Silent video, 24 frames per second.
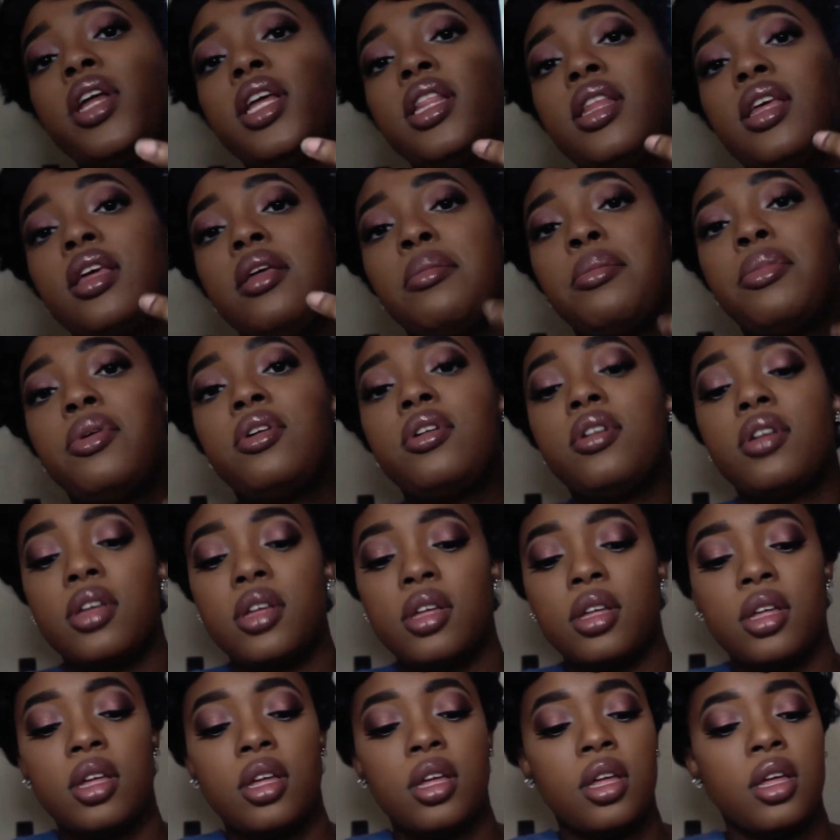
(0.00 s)
thick book.
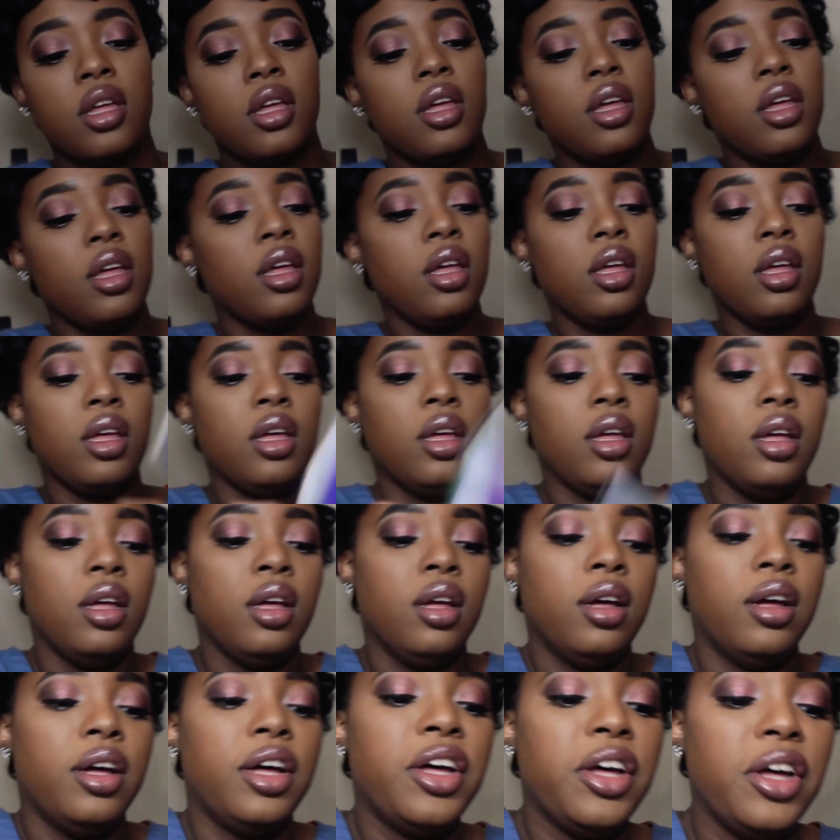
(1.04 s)

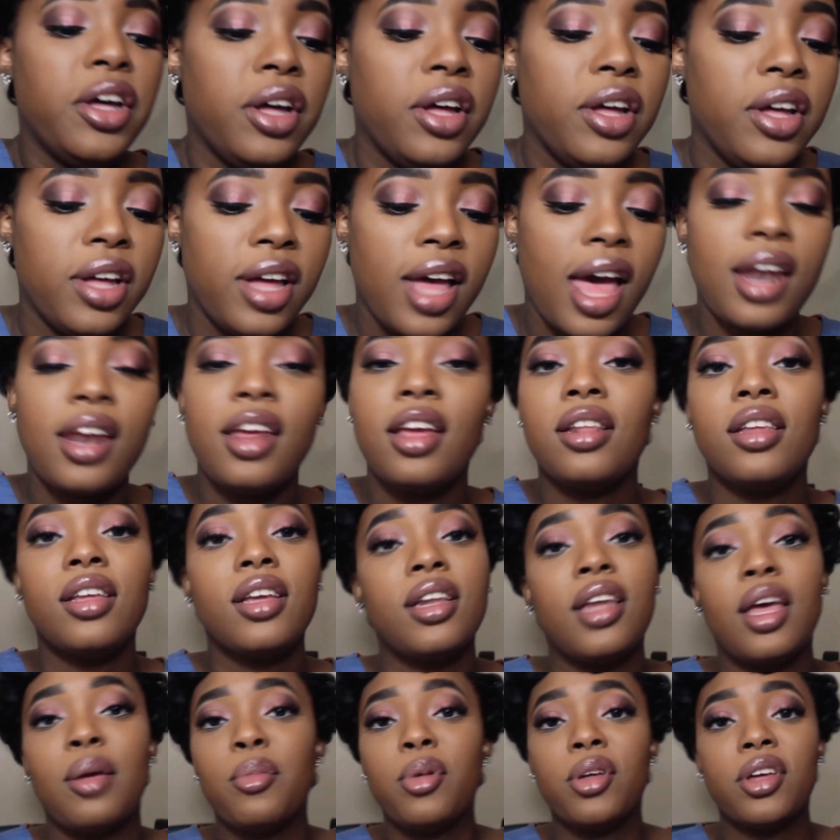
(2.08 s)
I didn't look in
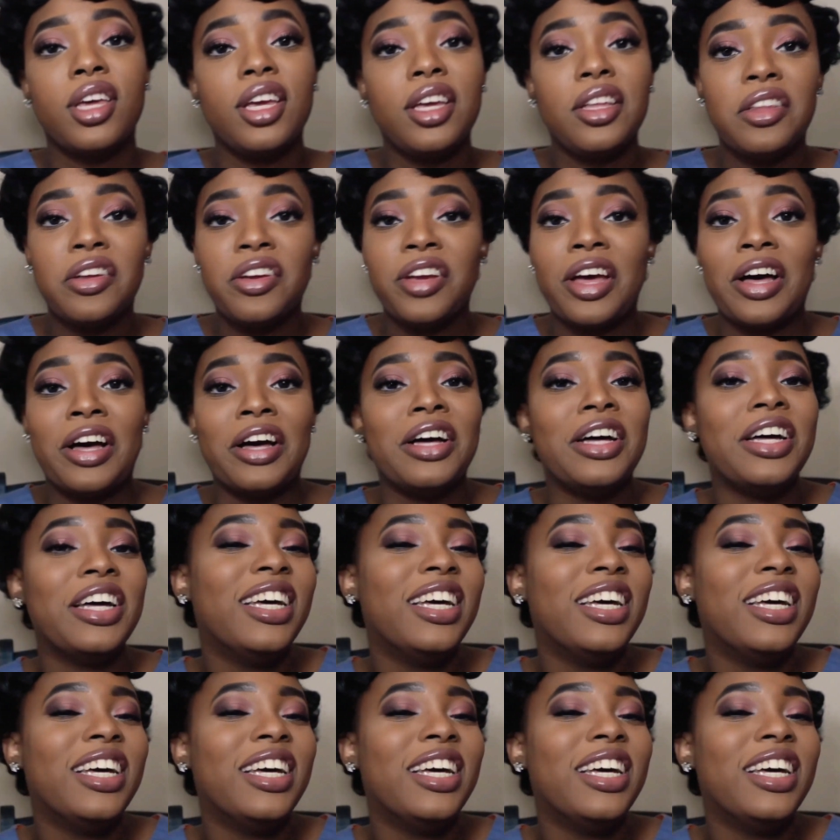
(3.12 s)
that book either, y'all.